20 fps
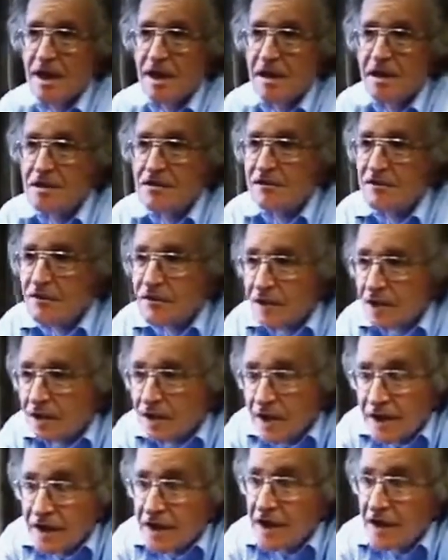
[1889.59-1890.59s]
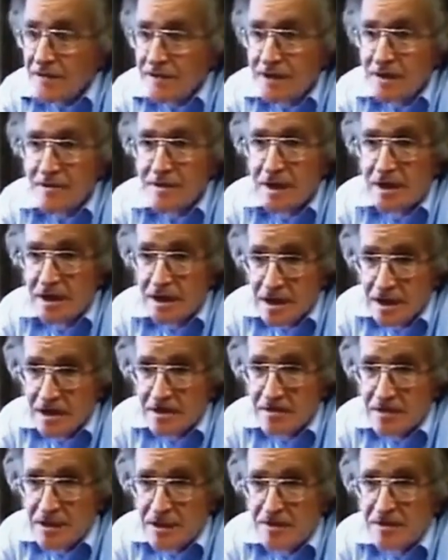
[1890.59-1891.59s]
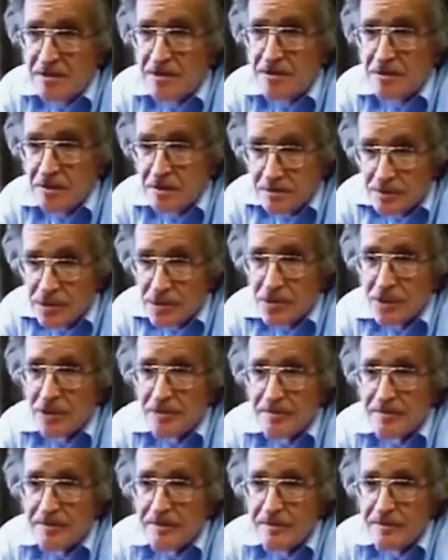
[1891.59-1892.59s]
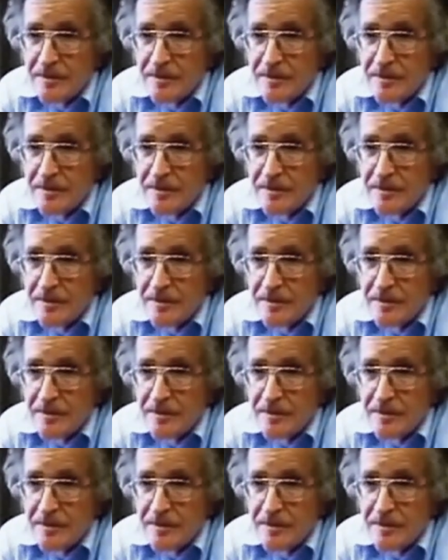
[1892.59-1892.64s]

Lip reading: and it's very common among young people who are poor.